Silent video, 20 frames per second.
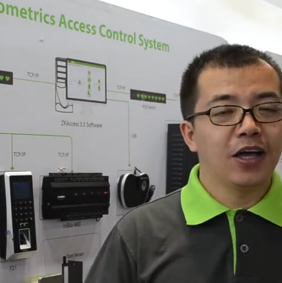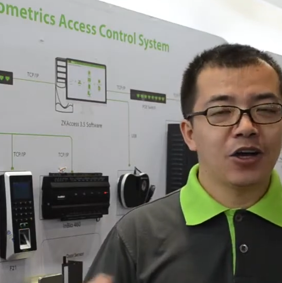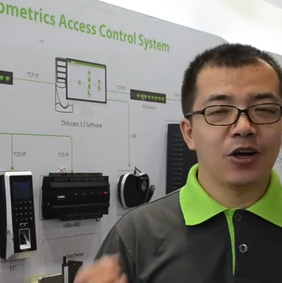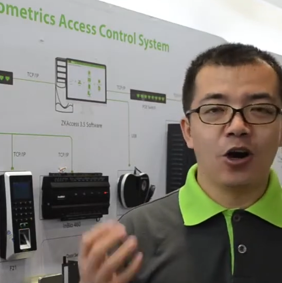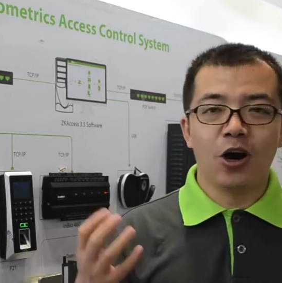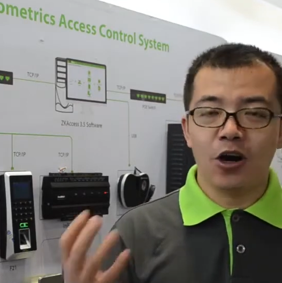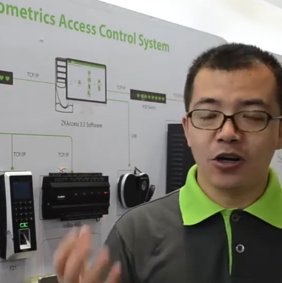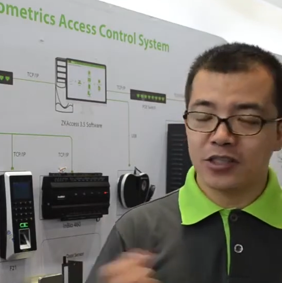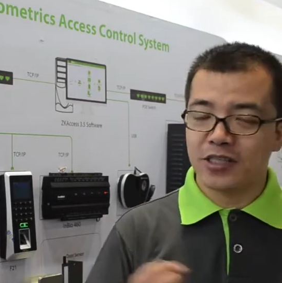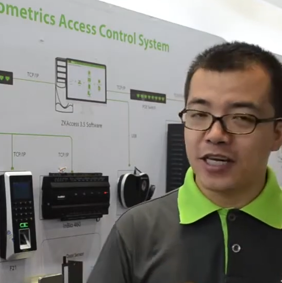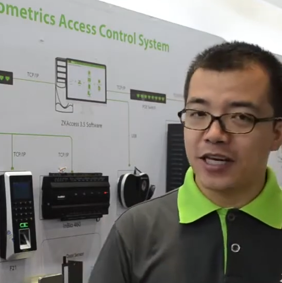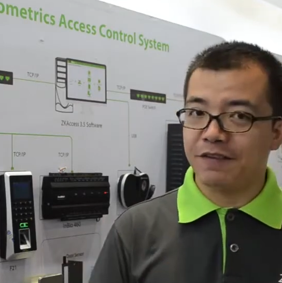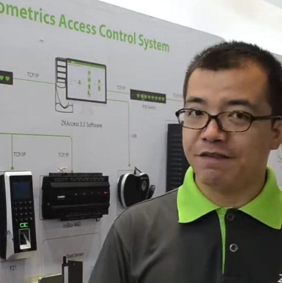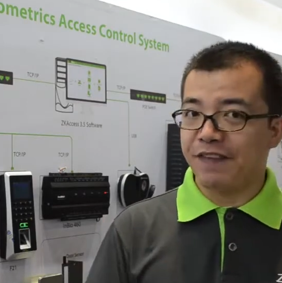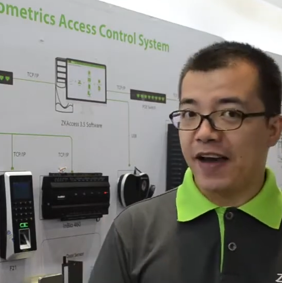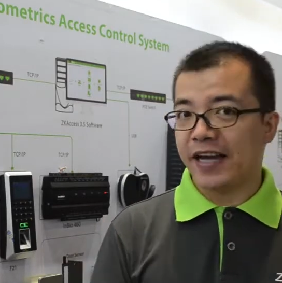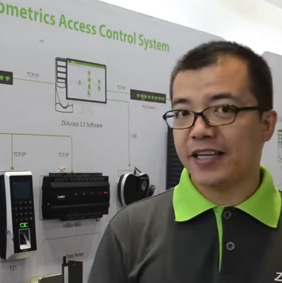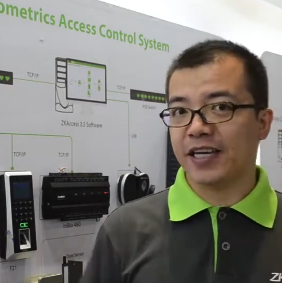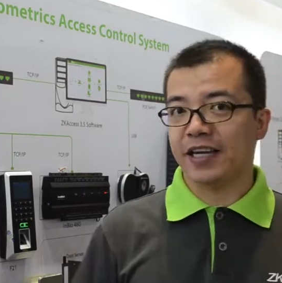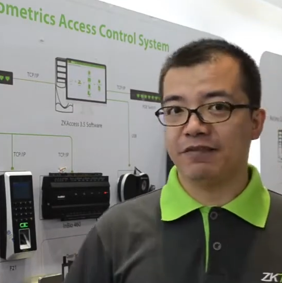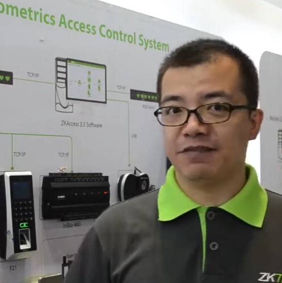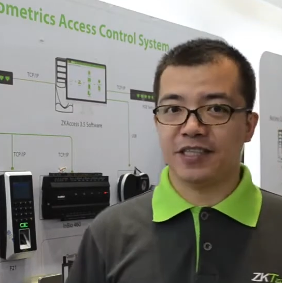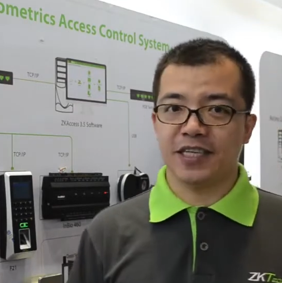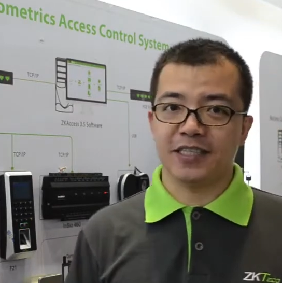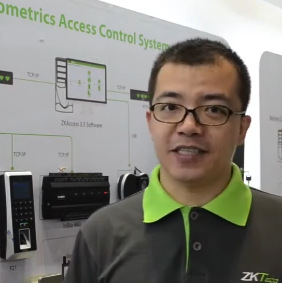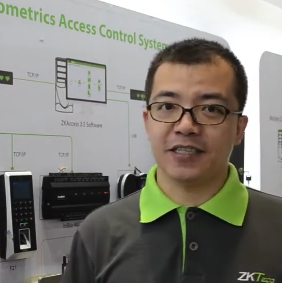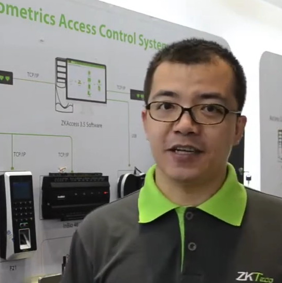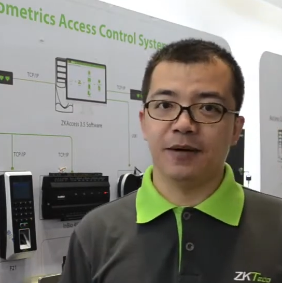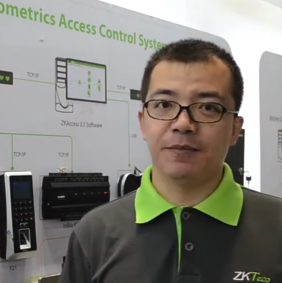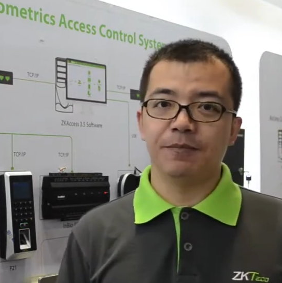cost-effective
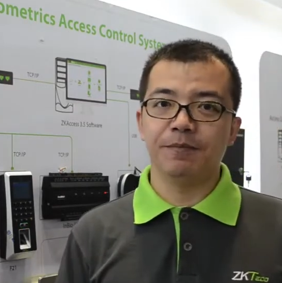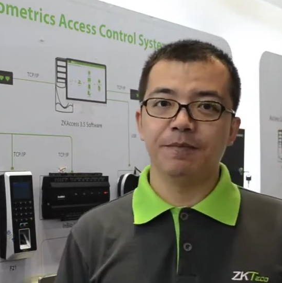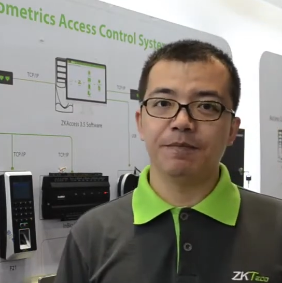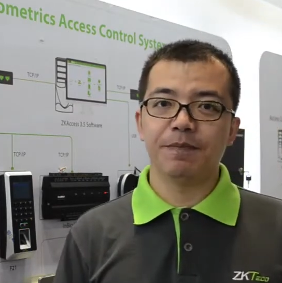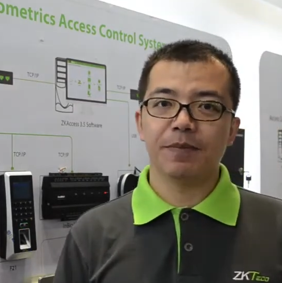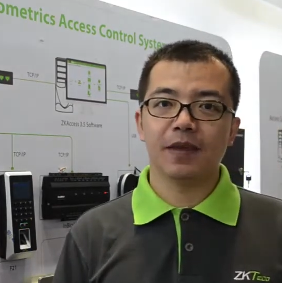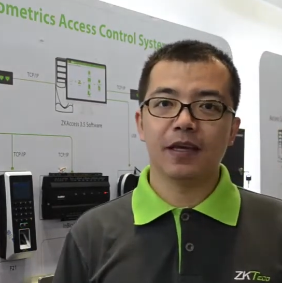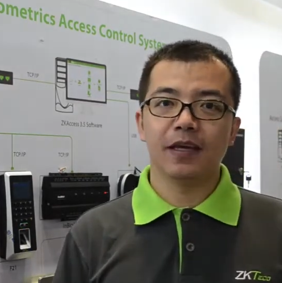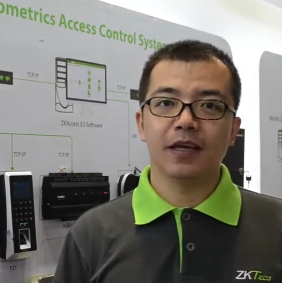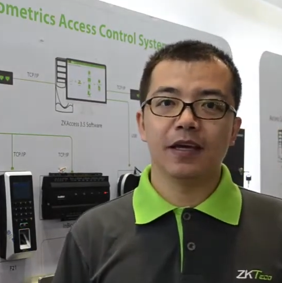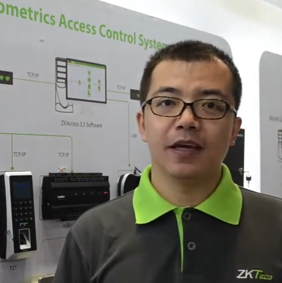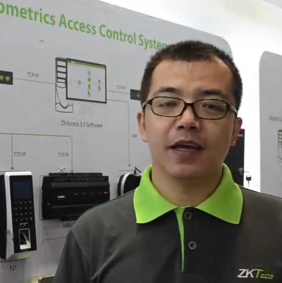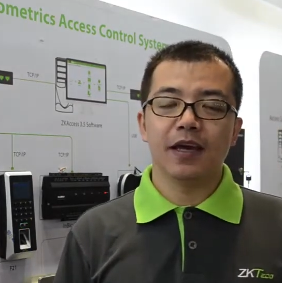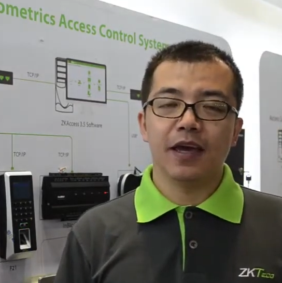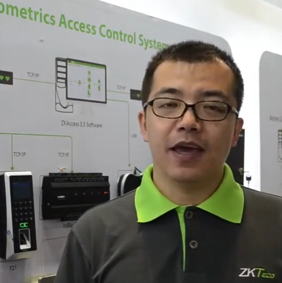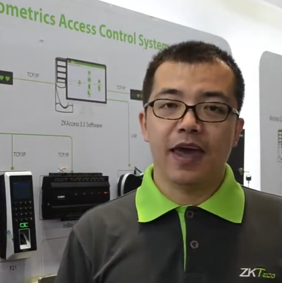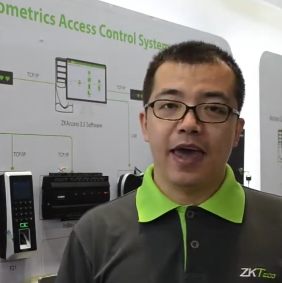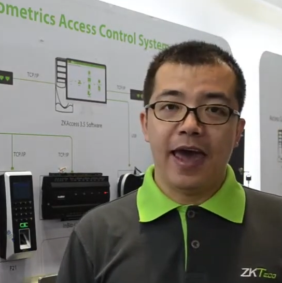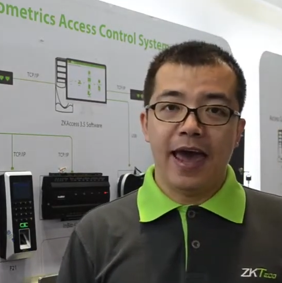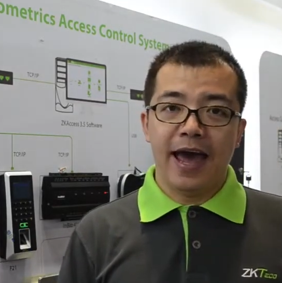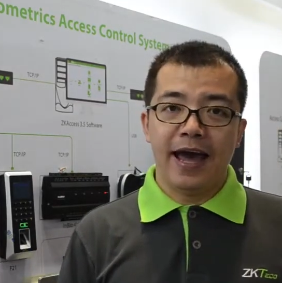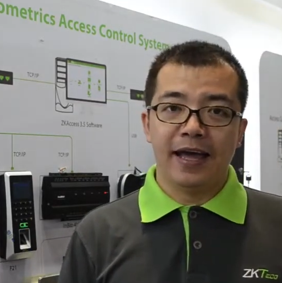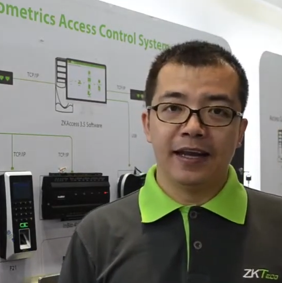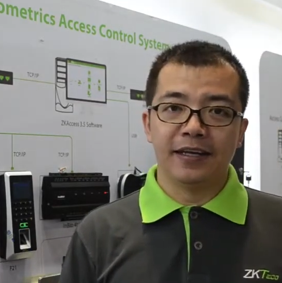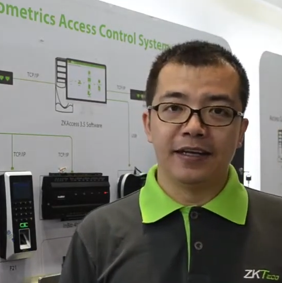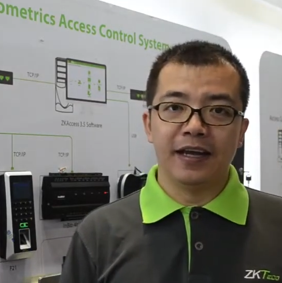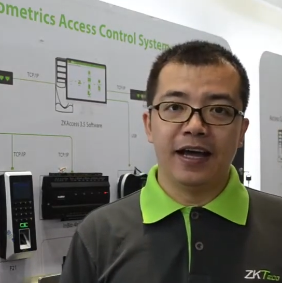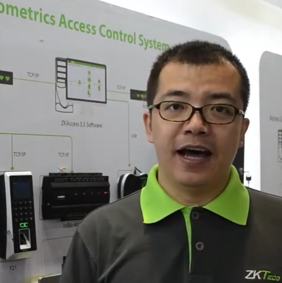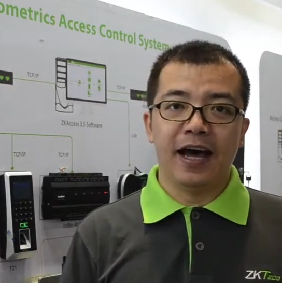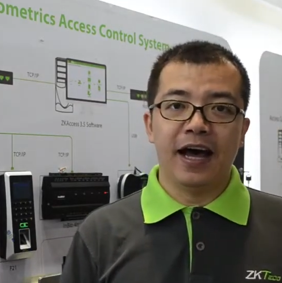system
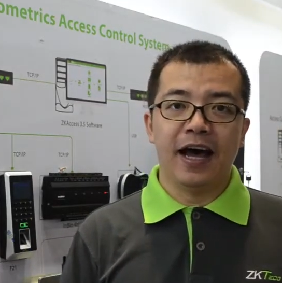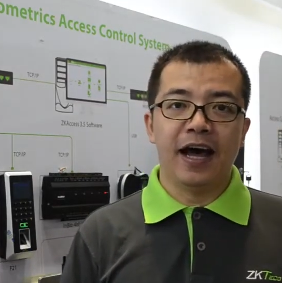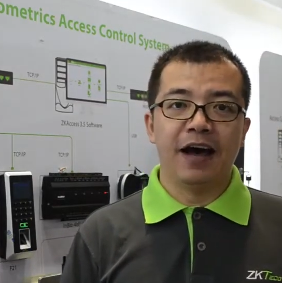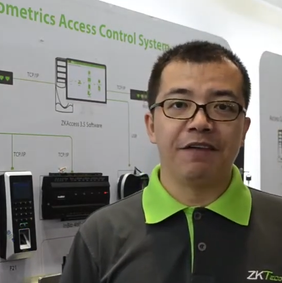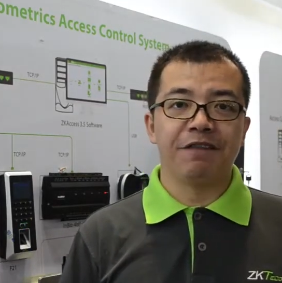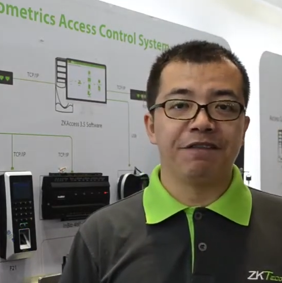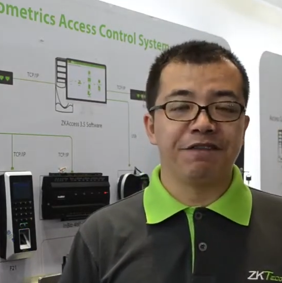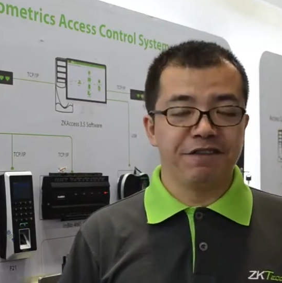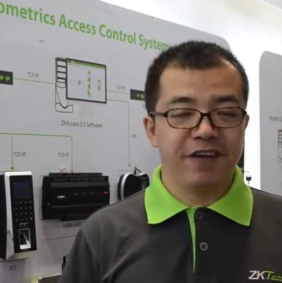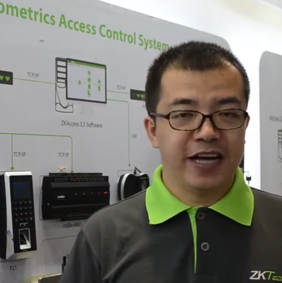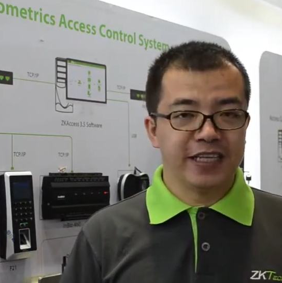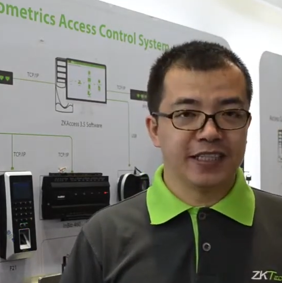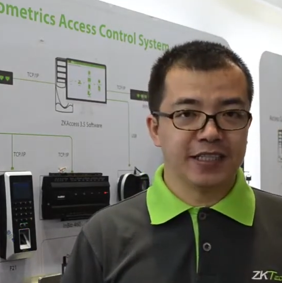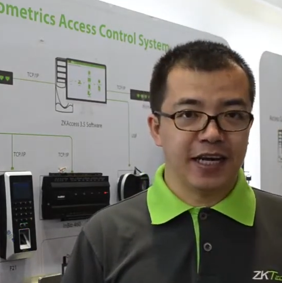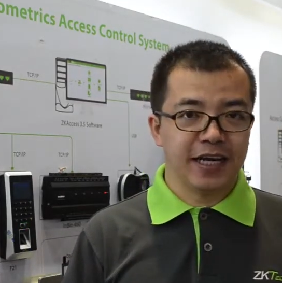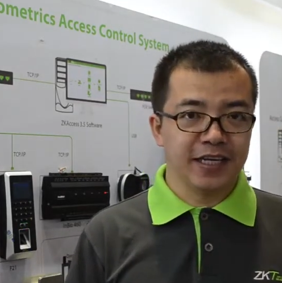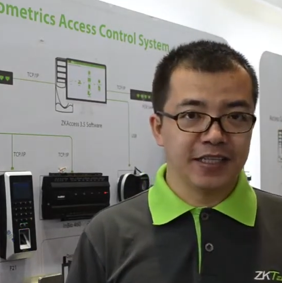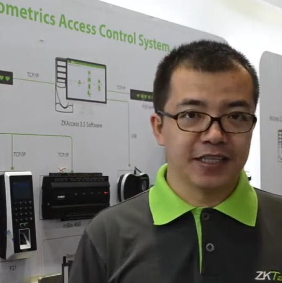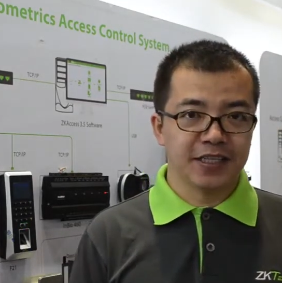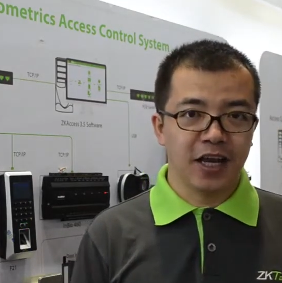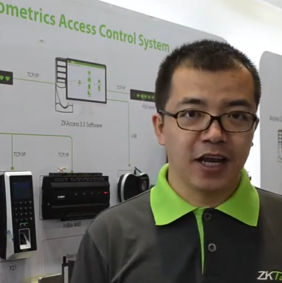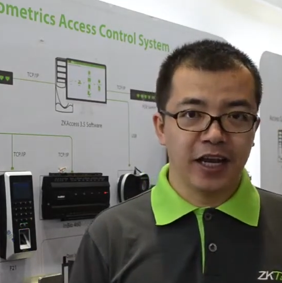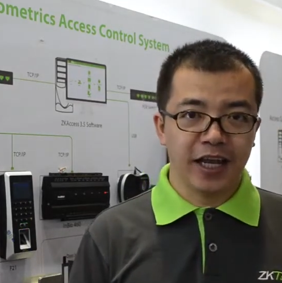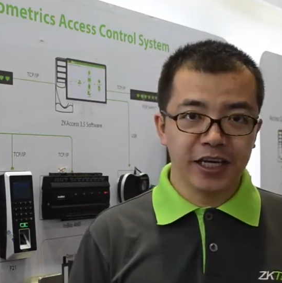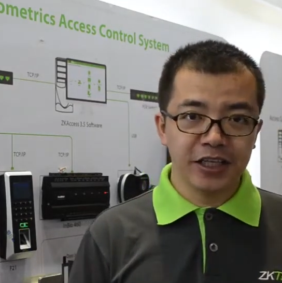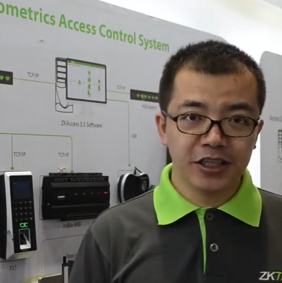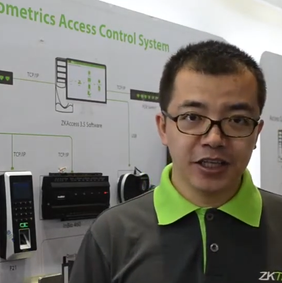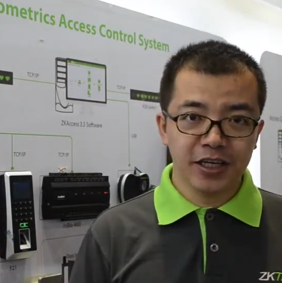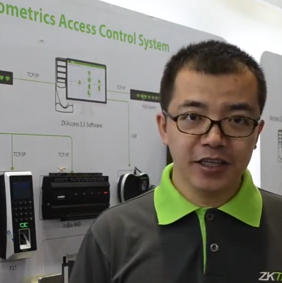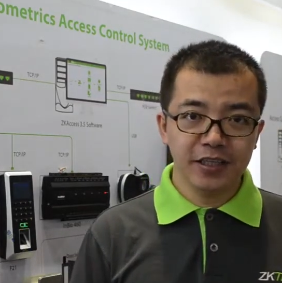and faster
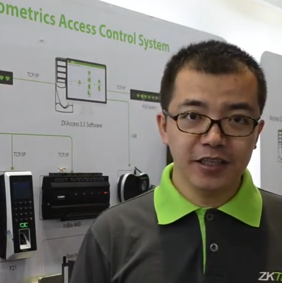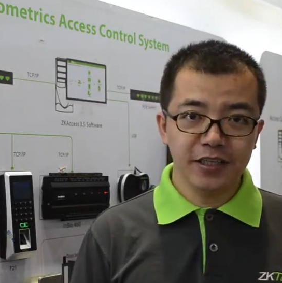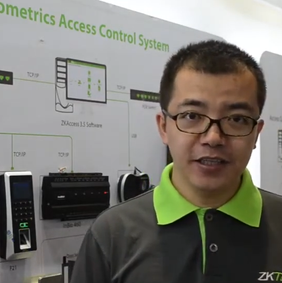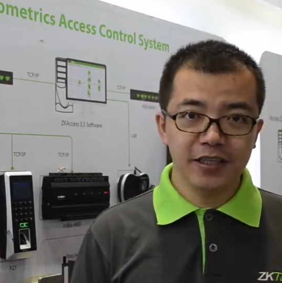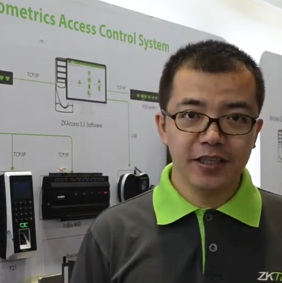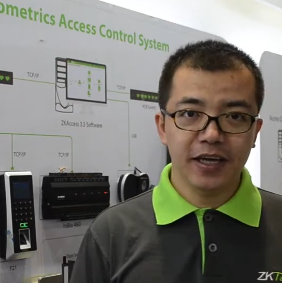installation